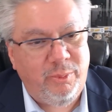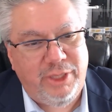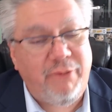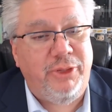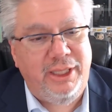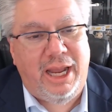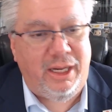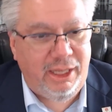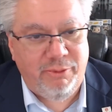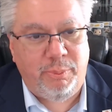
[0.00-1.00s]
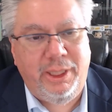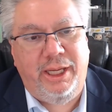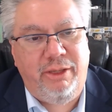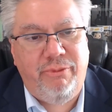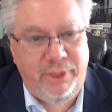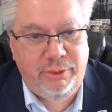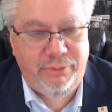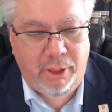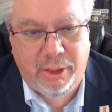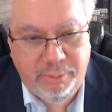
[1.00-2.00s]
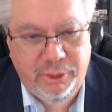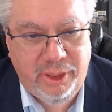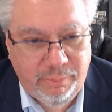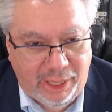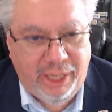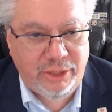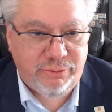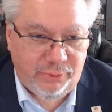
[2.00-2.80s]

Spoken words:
definitely not a level playing field for our community banks